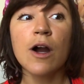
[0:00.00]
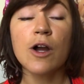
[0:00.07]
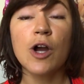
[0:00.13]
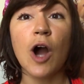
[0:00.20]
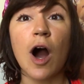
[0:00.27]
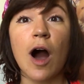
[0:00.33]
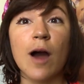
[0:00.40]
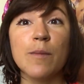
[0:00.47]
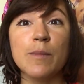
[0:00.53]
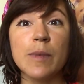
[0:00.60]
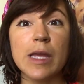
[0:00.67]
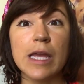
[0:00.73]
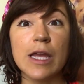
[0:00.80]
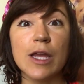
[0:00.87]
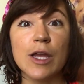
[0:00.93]
got
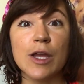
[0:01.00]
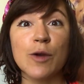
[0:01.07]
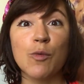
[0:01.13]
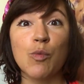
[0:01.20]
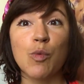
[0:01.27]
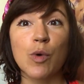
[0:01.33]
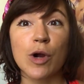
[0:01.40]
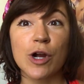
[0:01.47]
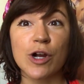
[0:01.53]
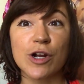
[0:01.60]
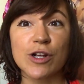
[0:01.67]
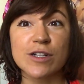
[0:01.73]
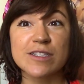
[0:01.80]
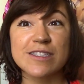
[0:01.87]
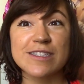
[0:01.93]
me
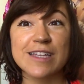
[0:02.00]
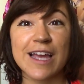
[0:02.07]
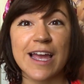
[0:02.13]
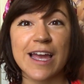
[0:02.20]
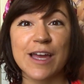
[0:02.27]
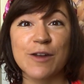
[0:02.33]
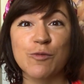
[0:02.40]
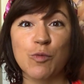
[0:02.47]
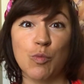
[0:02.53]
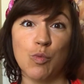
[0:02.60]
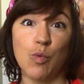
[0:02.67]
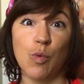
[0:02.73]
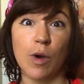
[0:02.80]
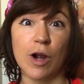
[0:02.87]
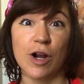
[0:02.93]
worse and
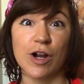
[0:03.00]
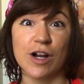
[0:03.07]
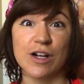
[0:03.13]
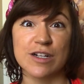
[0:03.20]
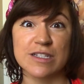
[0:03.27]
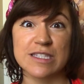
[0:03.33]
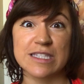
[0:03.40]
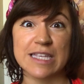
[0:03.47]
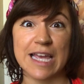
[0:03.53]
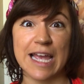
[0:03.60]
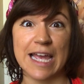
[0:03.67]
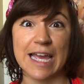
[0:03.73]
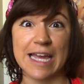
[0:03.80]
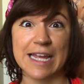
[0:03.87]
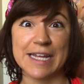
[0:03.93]
worse.
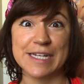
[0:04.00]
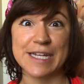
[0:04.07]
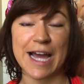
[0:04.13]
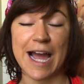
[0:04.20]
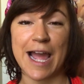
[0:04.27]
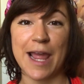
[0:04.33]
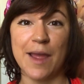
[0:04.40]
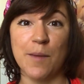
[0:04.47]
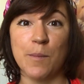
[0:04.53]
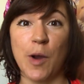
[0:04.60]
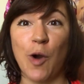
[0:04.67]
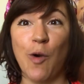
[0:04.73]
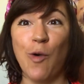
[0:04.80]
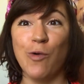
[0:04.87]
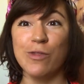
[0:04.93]
And I am
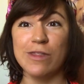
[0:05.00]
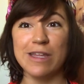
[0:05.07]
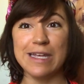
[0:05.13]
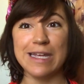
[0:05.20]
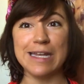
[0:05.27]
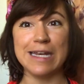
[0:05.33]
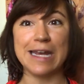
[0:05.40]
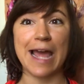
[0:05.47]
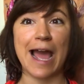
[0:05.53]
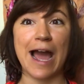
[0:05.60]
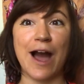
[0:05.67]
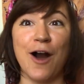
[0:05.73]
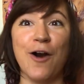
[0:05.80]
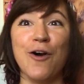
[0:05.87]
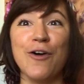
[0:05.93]
only
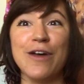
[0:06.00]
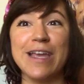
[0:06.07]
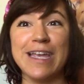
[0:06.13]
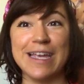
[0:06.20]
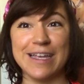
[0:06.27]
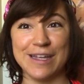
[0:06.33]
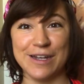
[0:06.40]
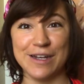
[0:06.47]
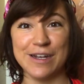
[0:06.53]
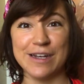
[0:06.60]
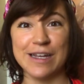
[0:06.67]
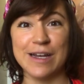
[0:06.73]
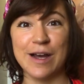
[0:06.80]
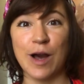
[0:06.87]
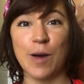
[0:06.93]
now in
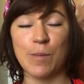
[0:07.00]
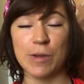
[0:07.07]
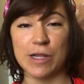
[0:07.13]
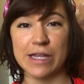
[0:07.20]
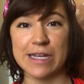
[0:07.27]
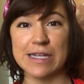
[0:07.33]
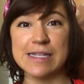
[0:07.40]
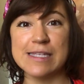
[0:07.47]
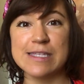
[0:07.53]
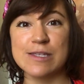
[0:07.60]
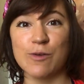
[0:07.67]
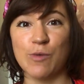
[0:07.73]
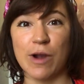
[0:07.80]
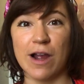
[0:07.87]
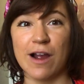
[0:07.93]
a place
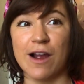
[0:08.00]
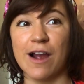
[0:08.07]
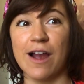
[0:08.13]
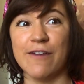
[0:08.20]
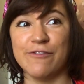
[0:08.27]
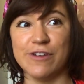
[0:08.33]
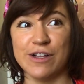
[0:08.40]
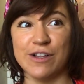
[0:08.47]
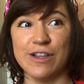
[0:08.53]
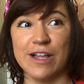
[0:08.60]
where I feel